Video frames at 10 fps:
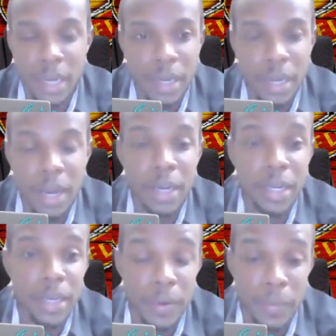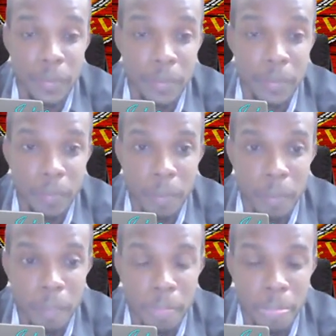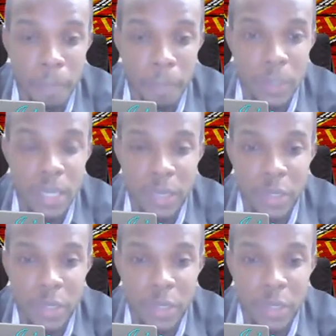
ordinary. It was ordinary.